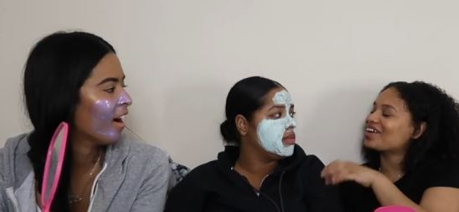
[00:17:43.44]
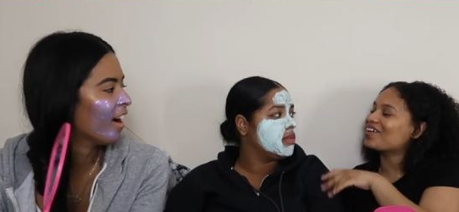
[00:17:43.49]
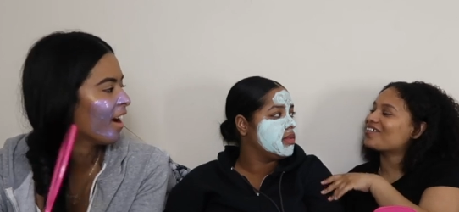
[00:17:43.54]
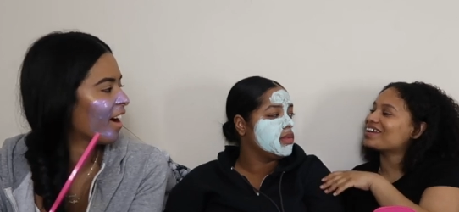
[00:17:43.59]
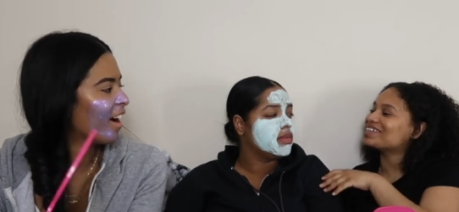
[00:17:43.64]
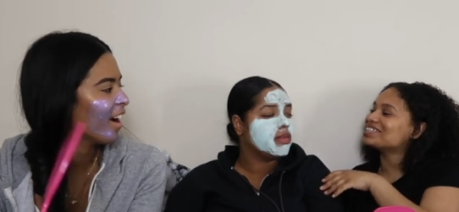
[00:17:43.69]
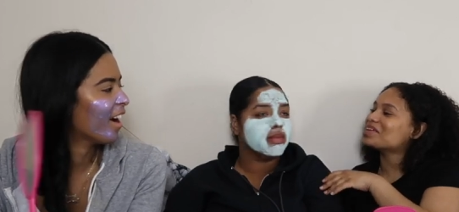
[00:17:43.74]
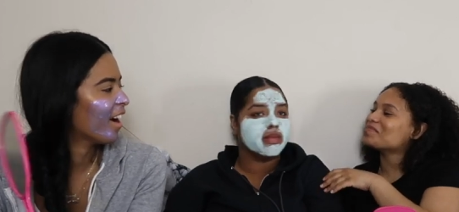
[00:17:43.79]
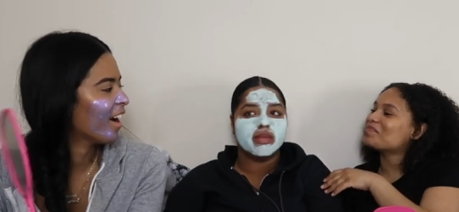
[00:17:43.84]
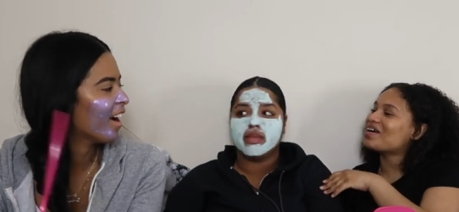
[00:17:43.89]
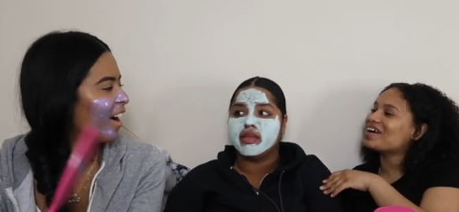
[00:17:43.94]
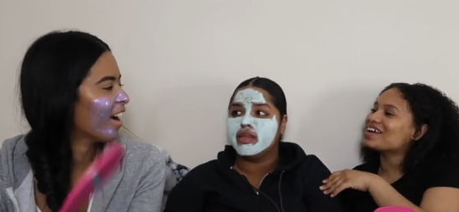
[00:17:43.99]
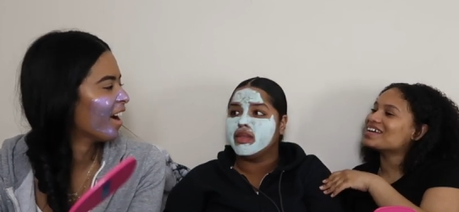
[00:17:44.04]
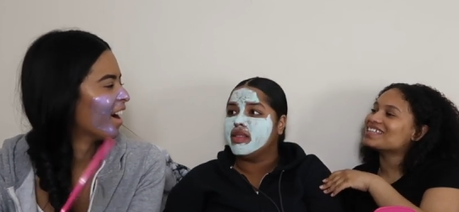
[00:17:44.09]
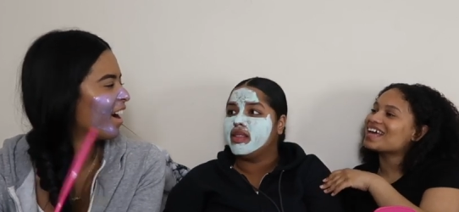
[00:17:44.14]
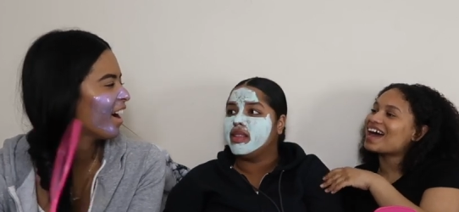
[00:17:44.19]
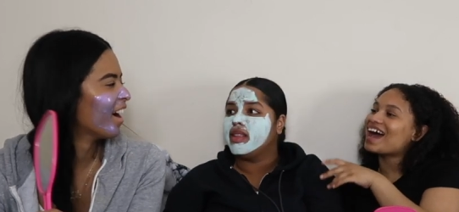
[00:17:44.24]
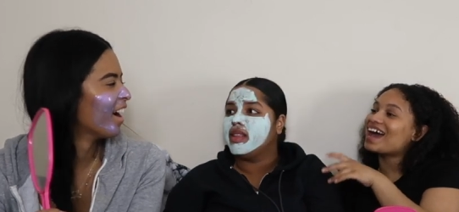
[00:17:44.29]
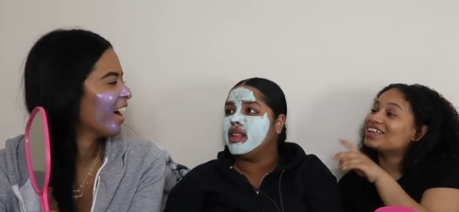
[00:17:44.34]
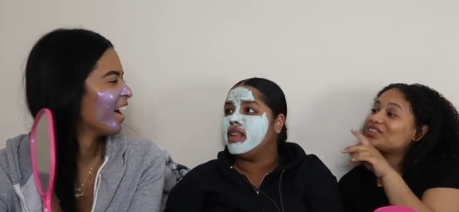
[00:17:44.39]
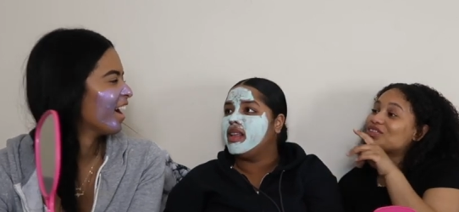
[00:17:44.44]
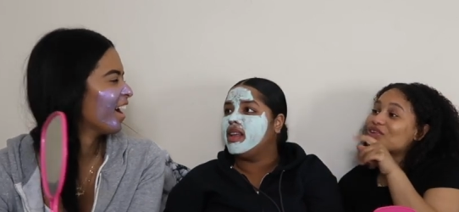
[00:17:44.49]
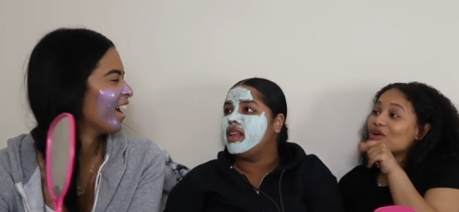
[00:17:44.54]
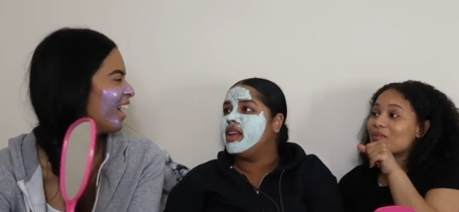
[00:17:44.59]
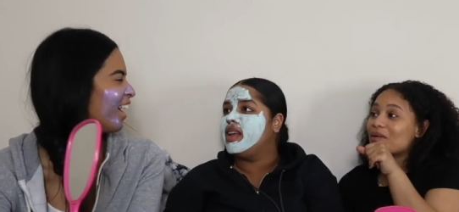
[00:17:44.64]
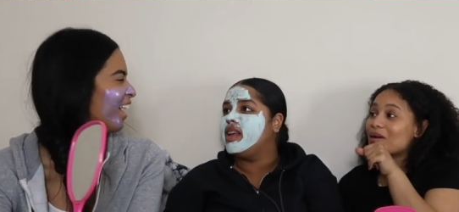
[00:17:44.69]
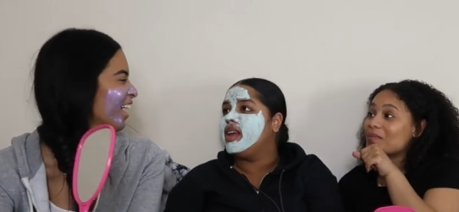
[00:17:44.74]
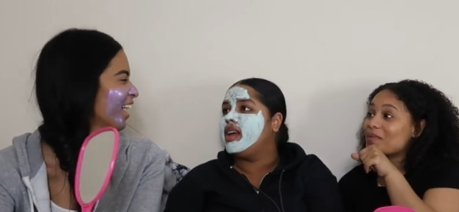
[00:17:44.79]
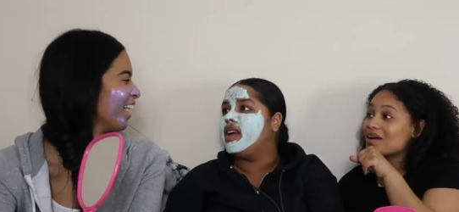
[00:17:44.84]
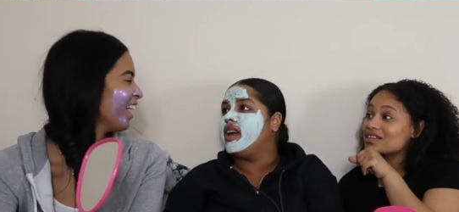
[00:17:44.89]
Speaker 1: the crazy part is that I
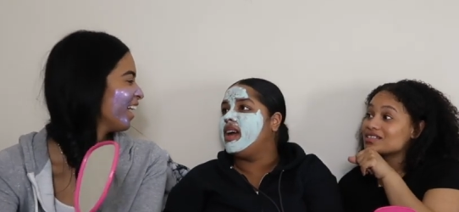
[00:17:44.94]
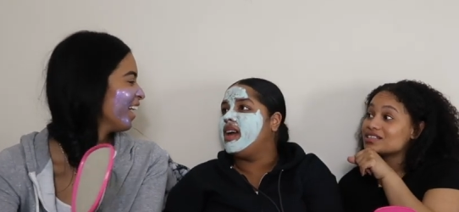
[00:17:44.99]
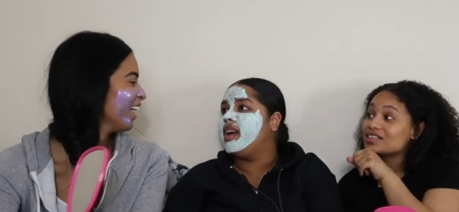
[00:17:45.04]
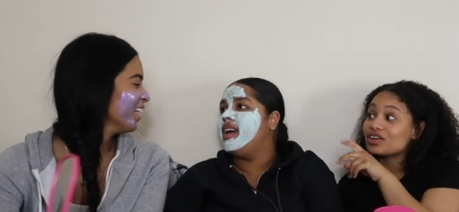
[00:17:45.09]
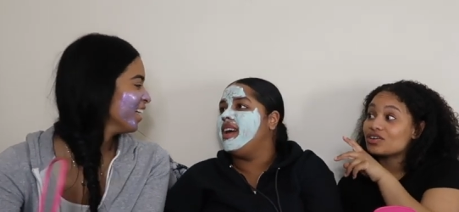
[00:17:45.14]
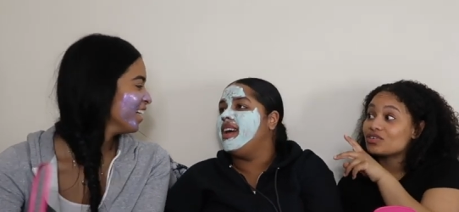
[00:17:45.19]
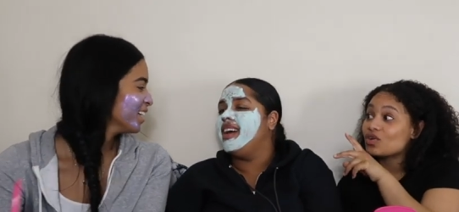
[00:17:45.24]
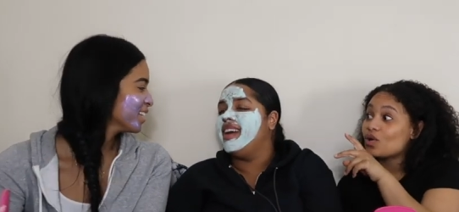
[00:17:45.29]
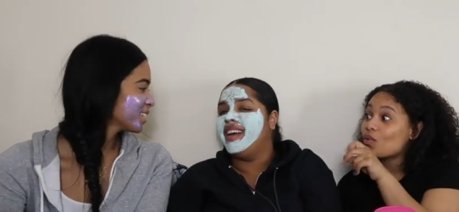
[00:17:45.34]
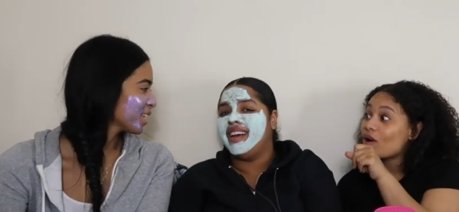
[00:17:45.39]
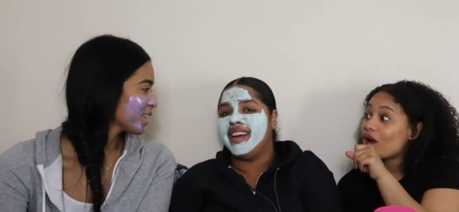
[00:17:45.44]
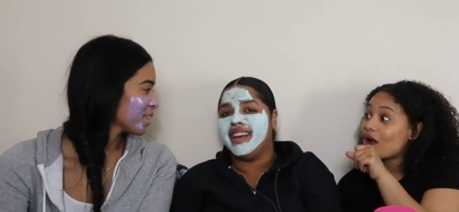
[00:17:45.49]
thought my parents didn't know